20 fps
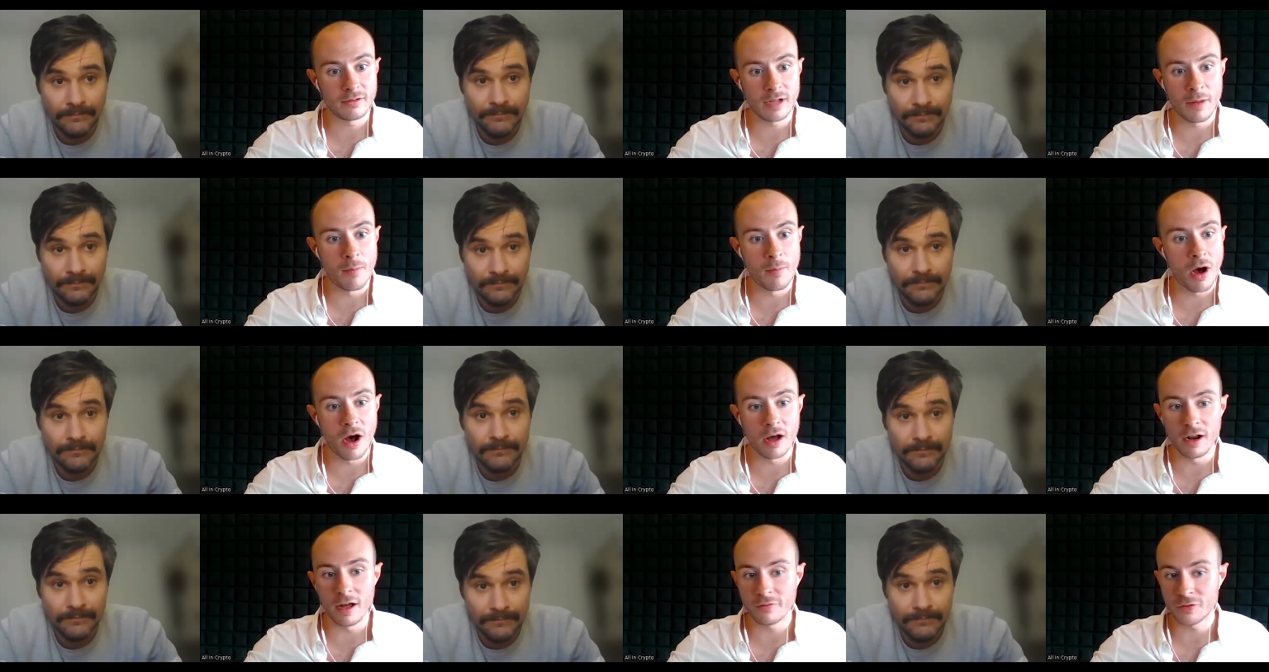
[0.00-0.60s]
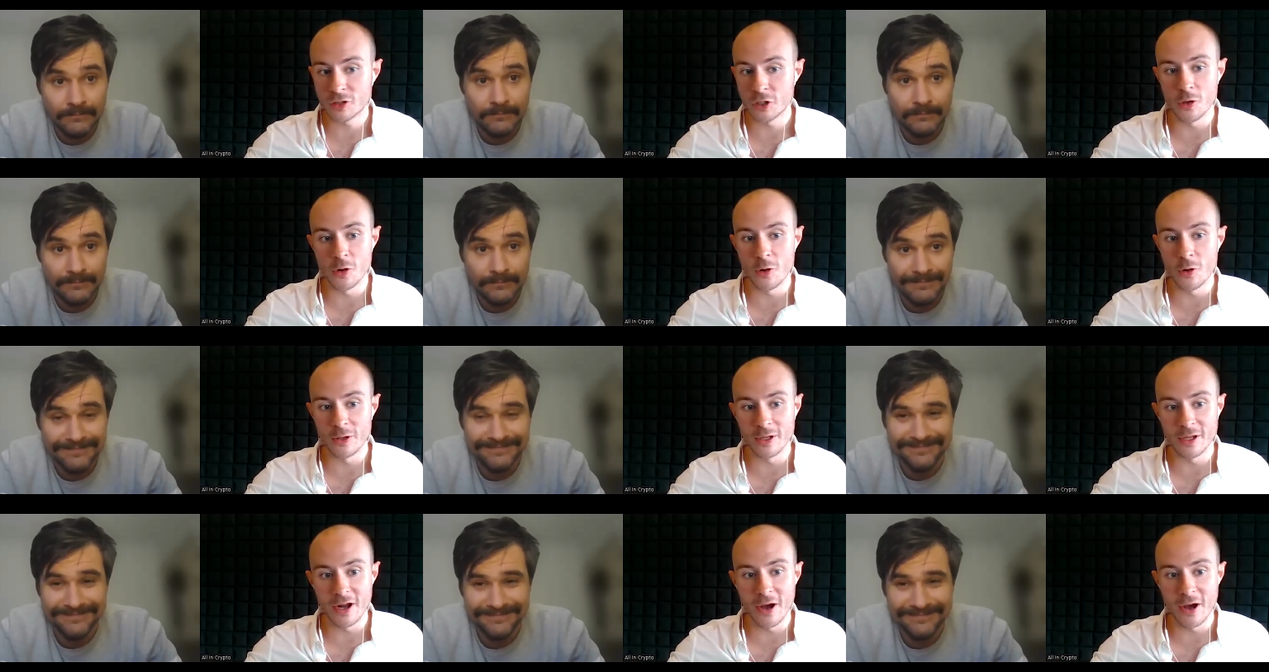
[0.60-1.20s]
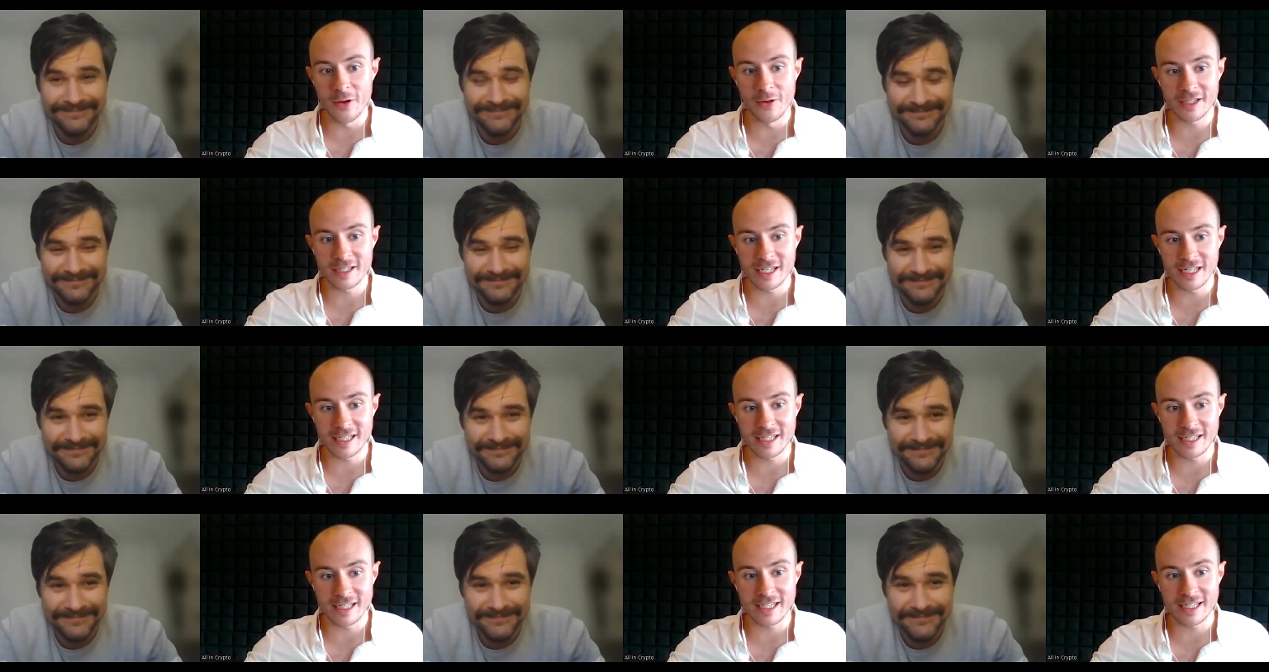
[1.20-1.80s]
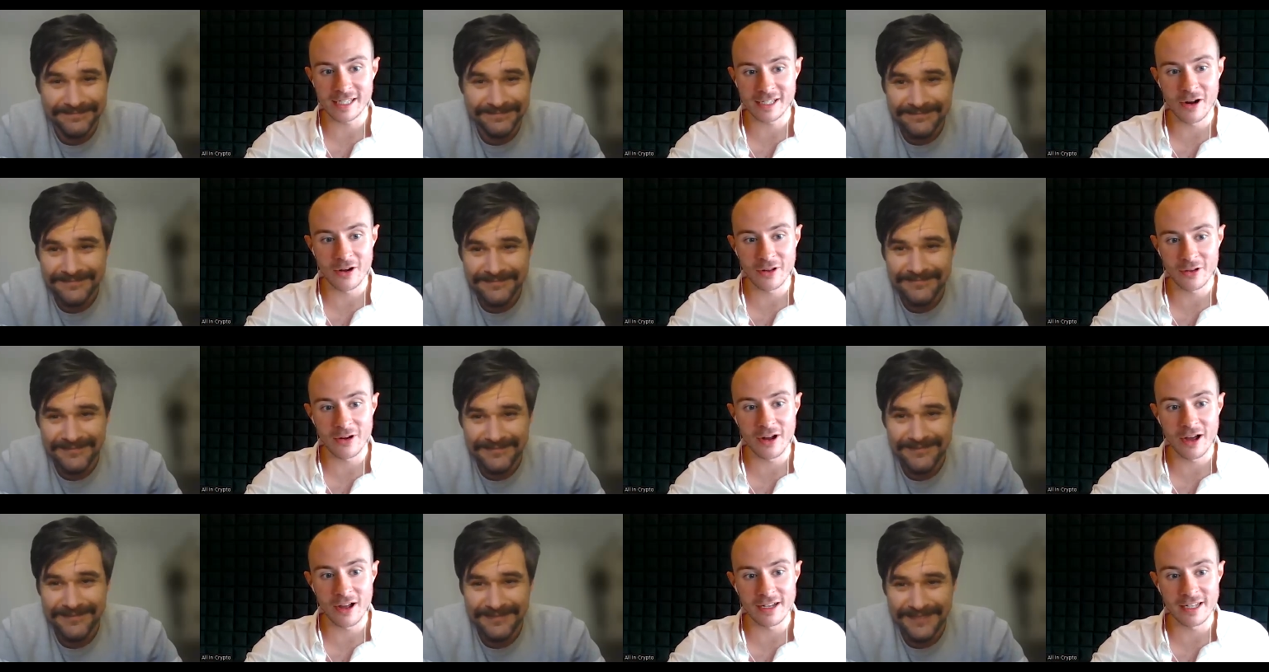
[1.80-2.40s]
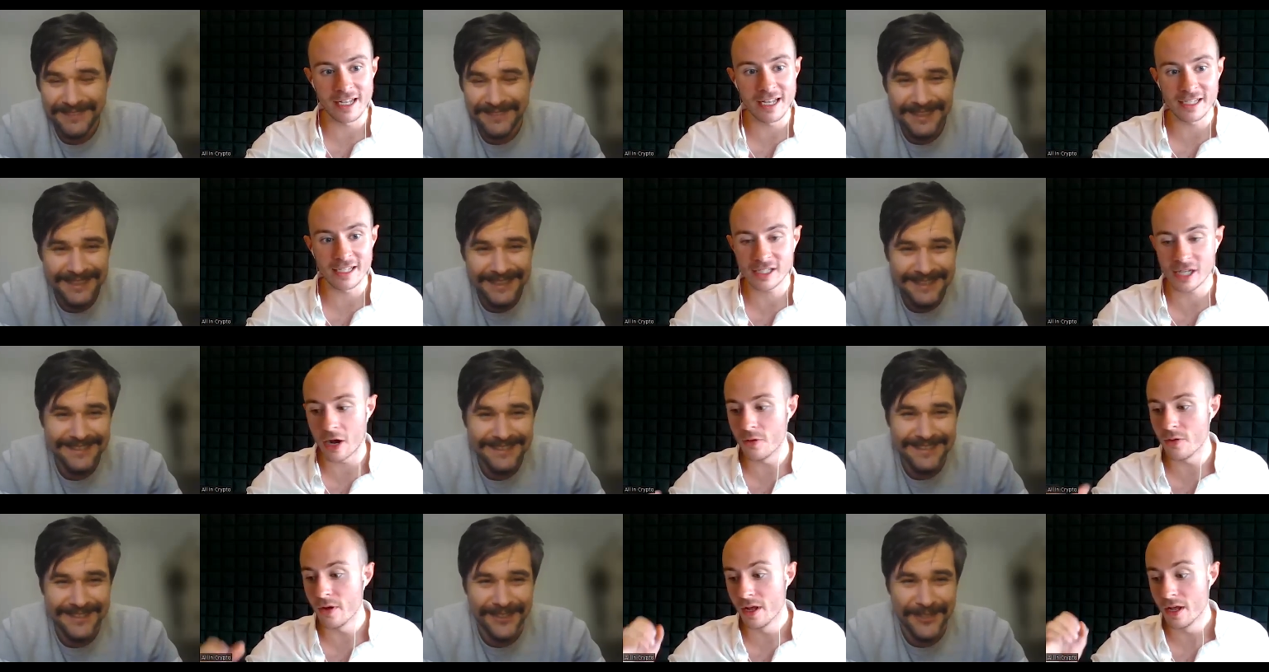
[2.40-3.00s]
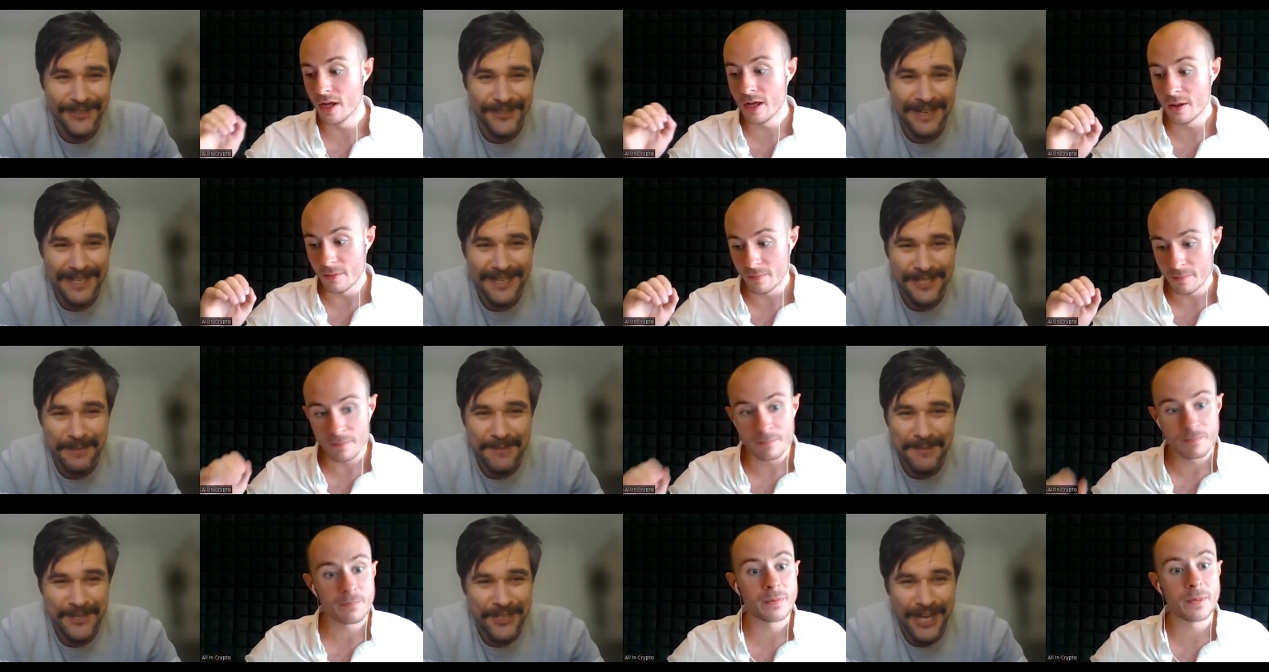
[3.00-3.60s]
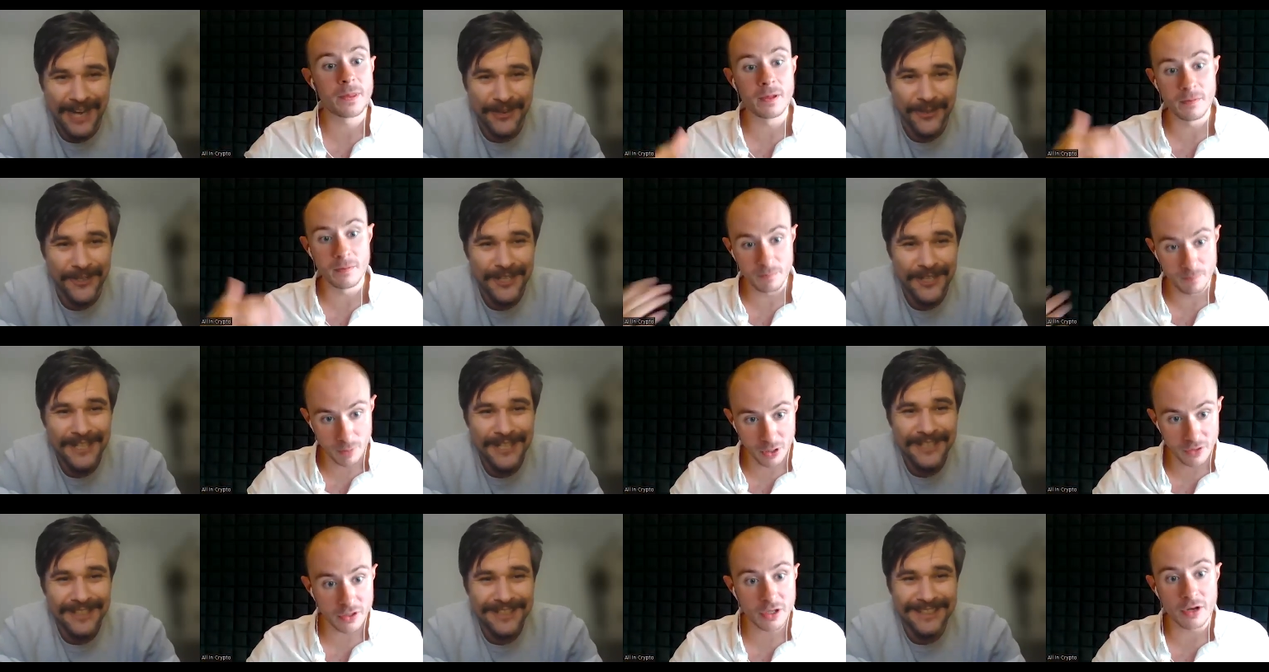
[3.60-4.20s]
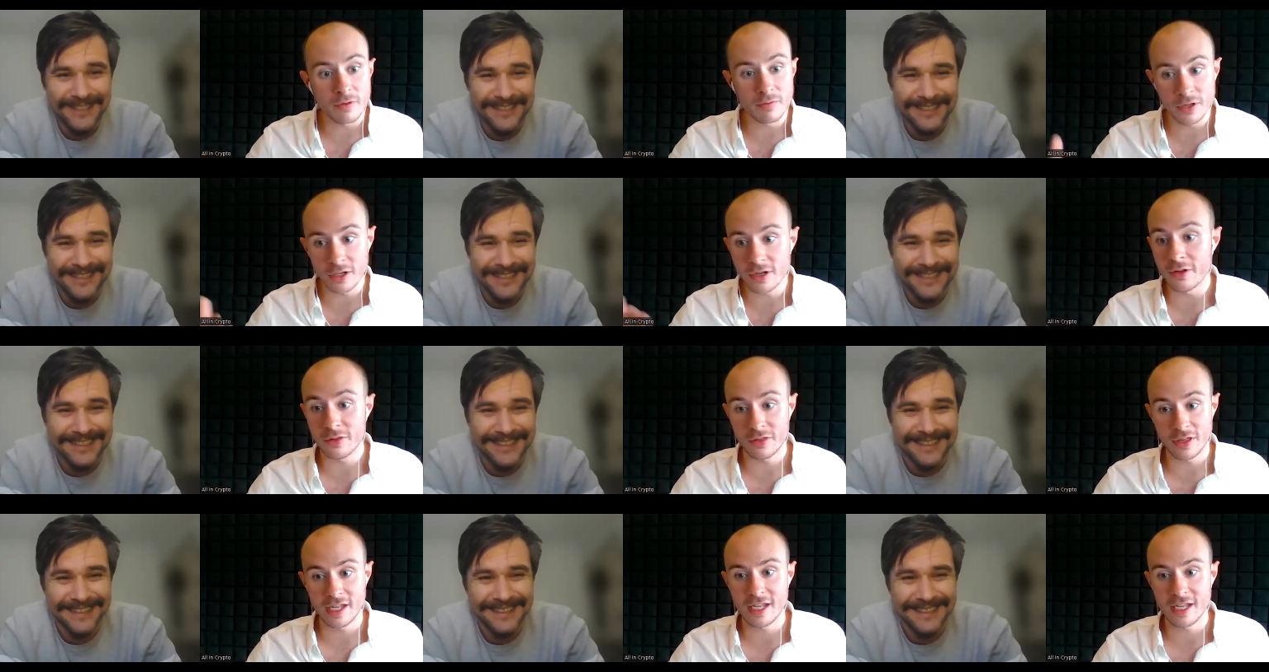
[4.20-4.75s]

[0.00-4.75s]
Speaker 1: a mile offshore. You know, it's it's it's not a good idea. Don't so try to swim the channel. but the good the good